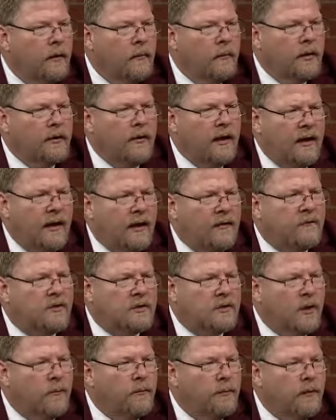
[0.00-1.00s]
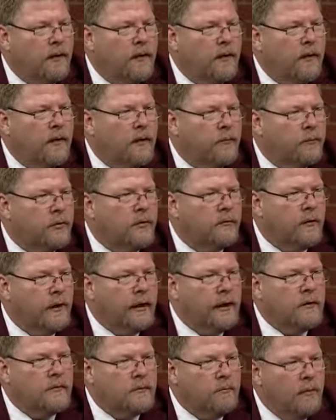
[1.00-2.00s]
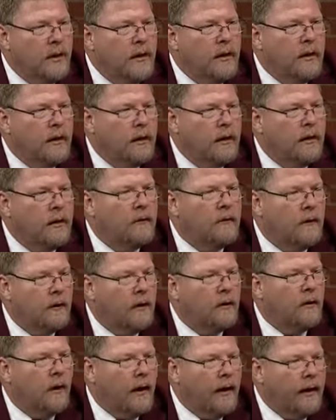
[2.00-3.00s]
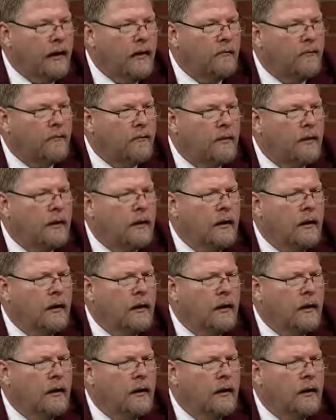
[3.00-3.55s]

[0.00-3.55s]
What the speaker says: but they have something that provides meaning in their life.